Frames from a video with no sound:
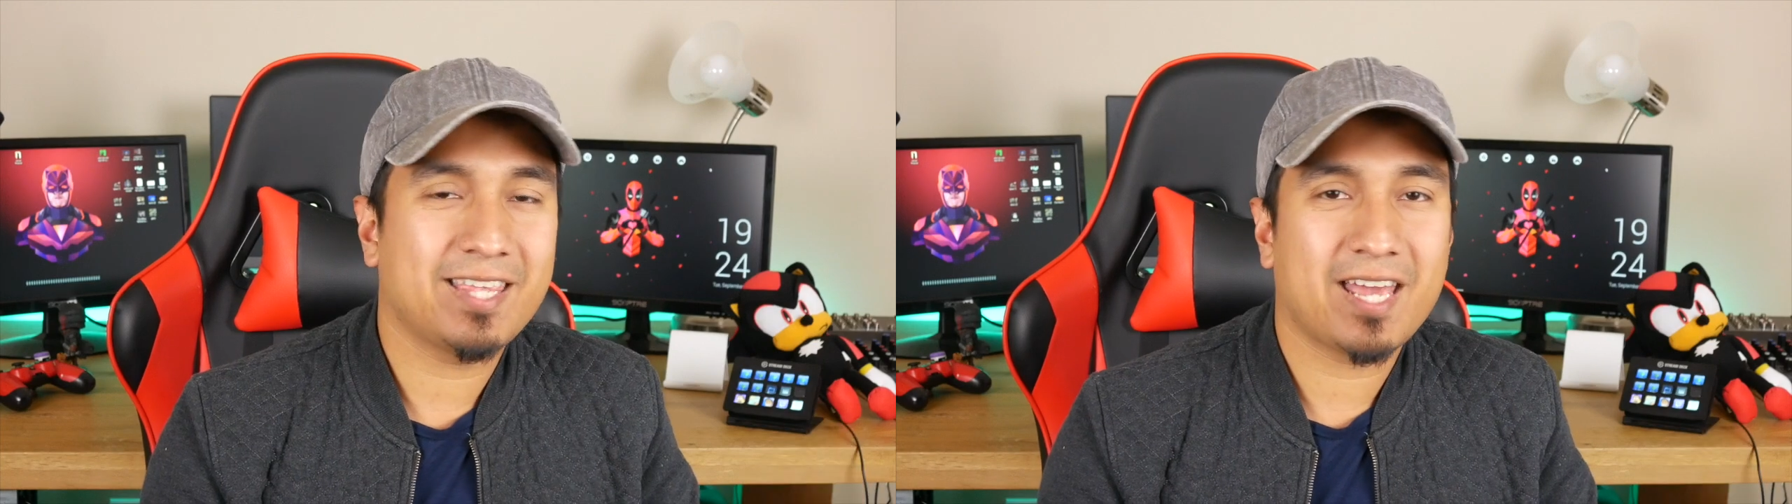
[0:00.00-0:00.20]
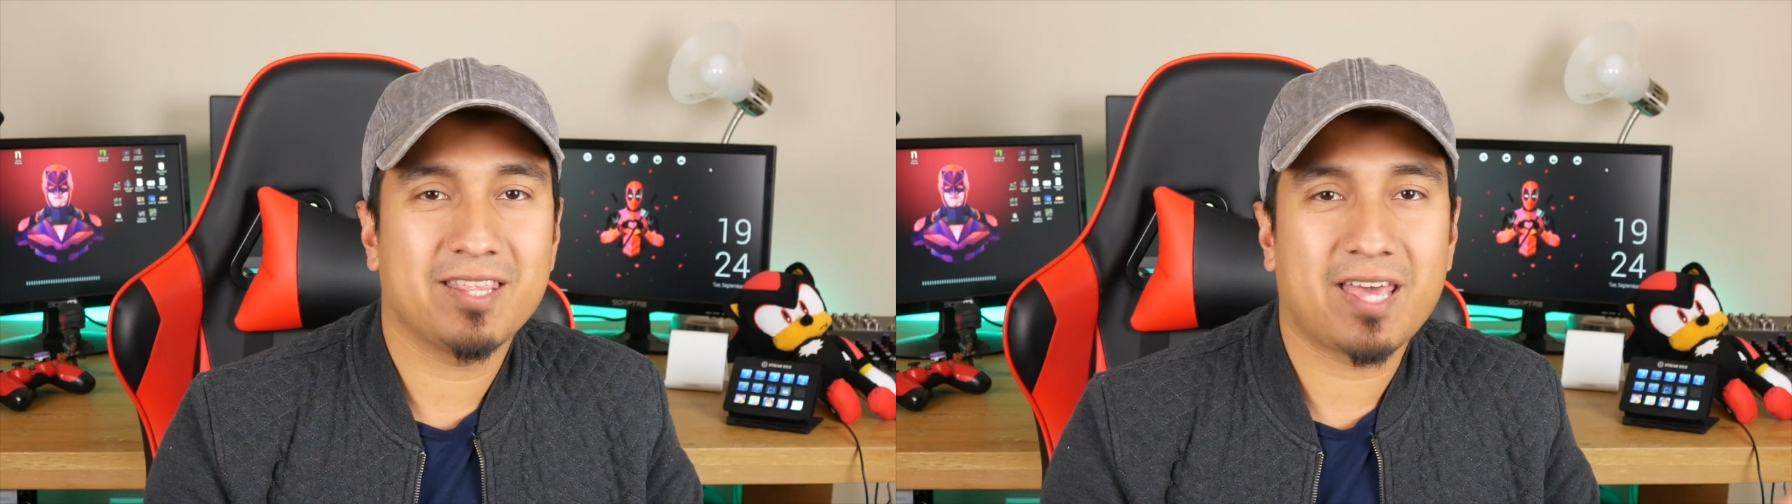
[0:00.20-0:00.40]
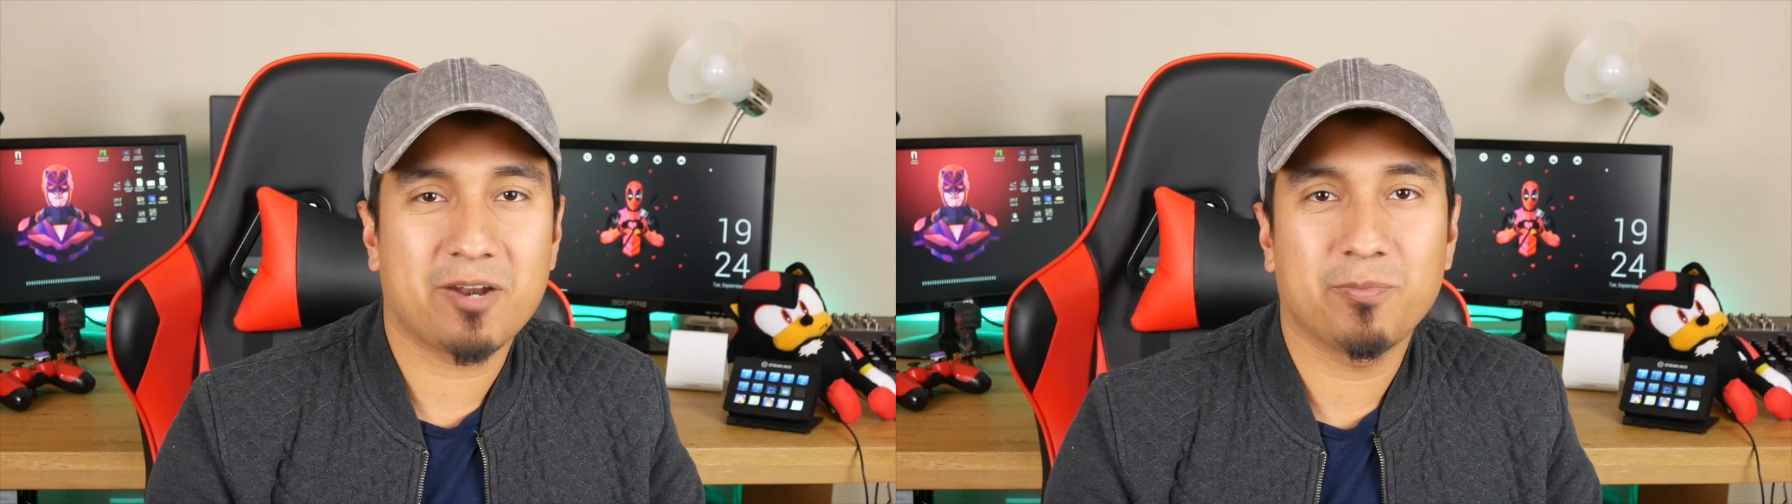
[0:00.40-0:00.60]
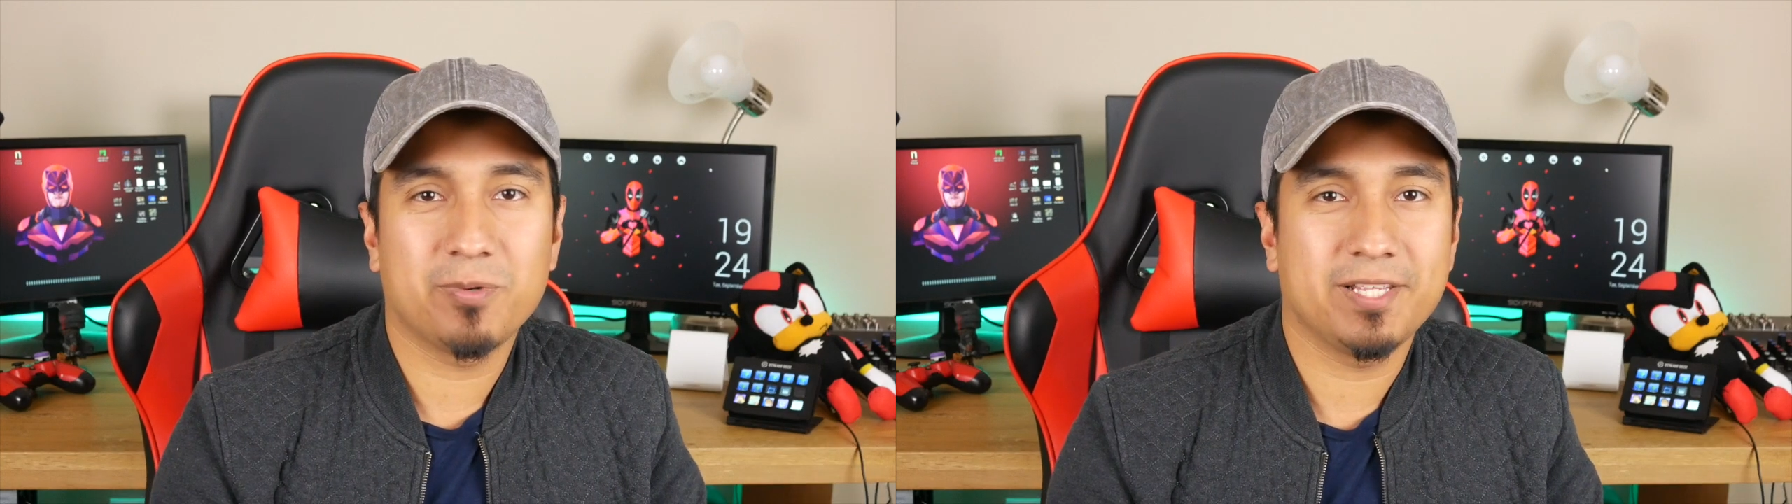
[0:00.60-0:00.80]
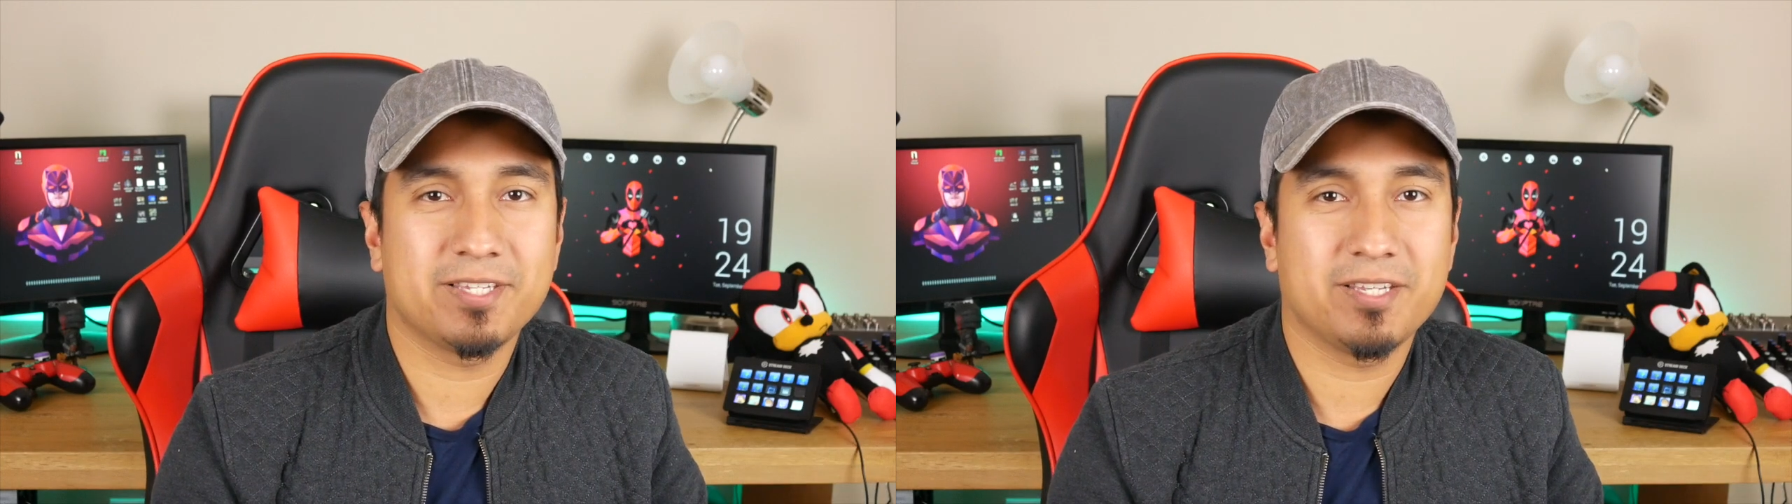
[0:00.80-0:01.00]
that in that
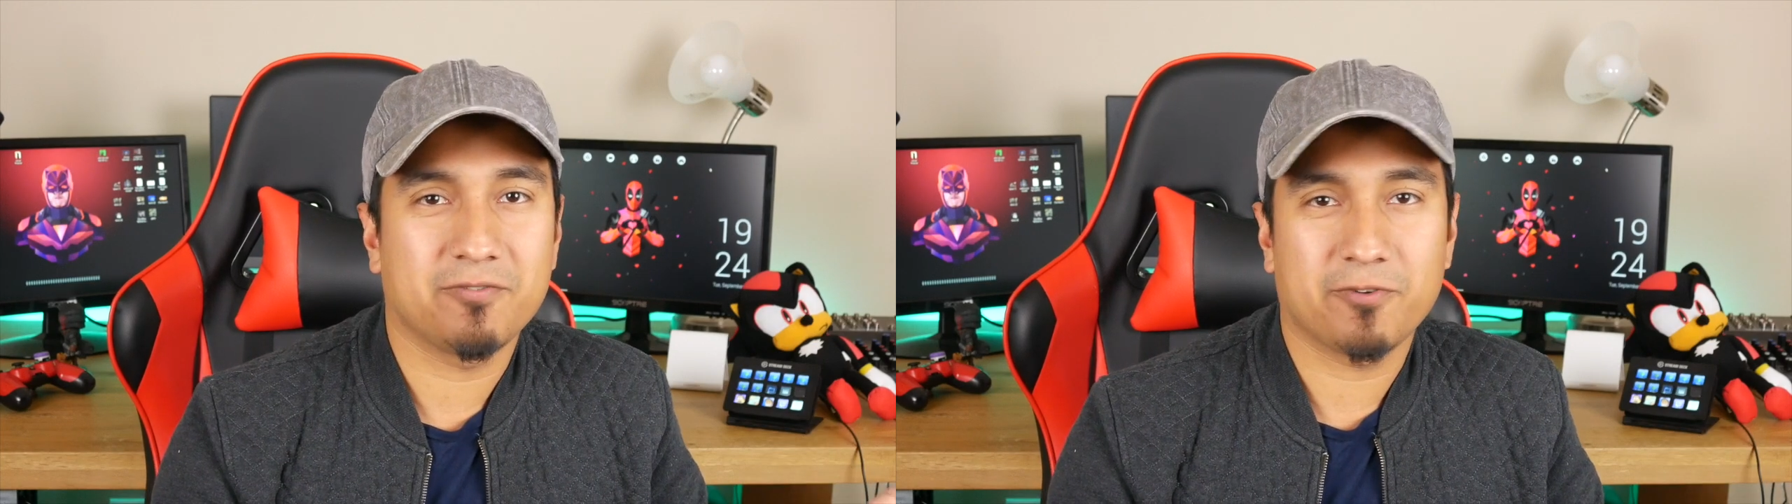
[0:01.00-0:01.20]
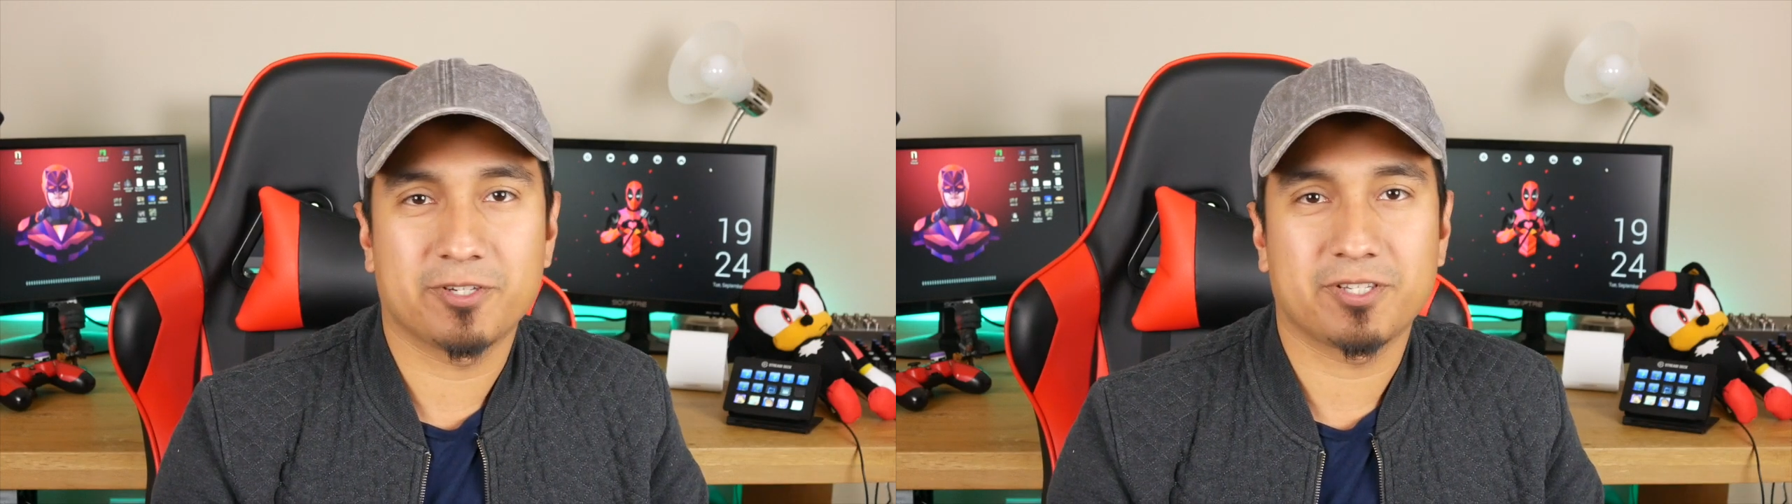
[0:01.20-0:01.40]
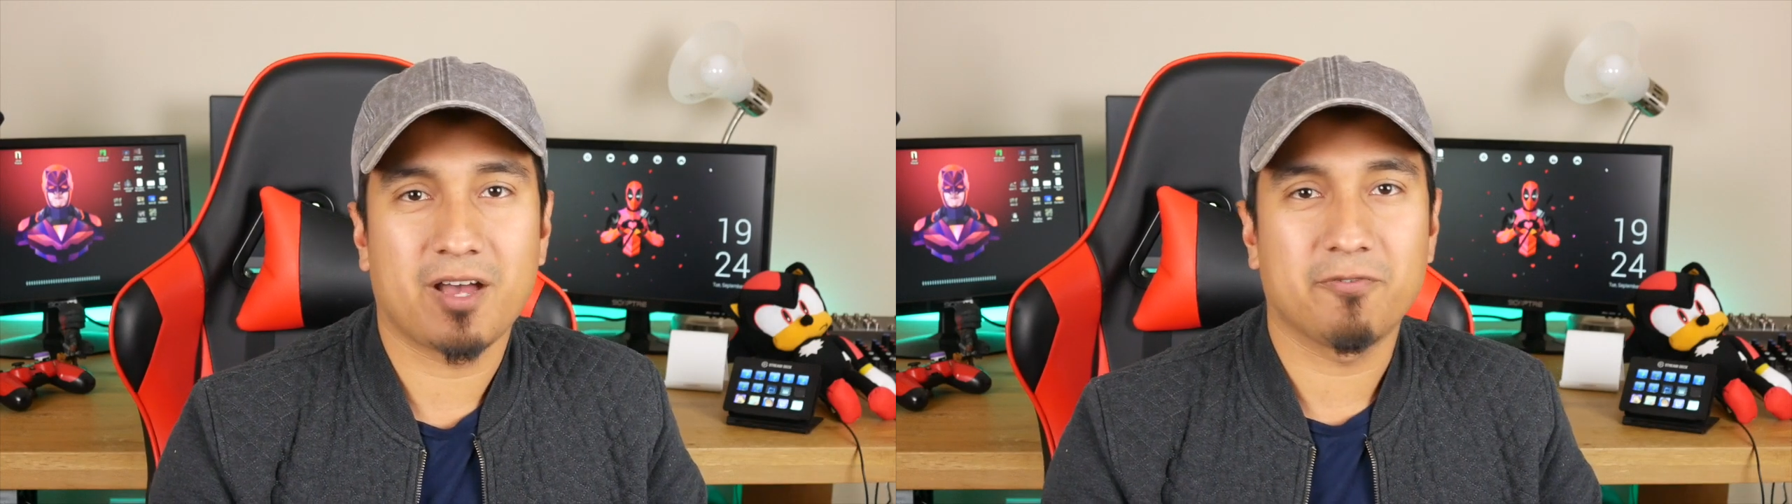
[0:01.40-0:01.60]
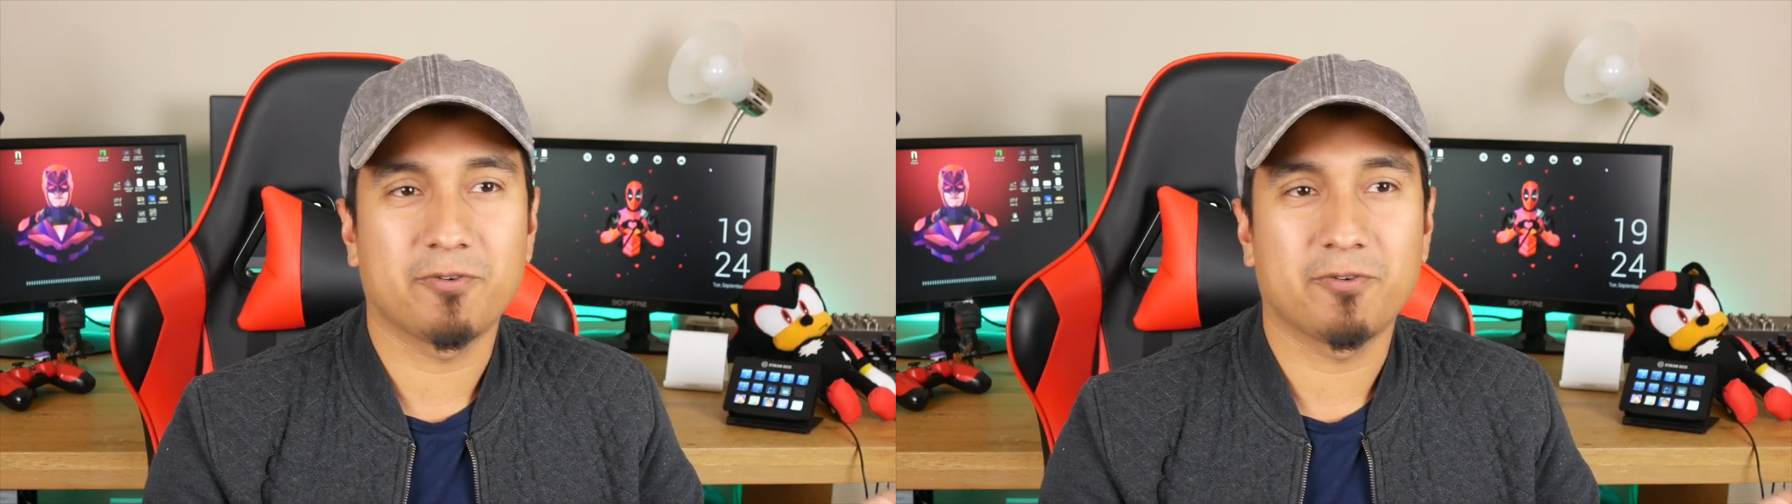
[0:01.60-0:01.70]
opening scene first off,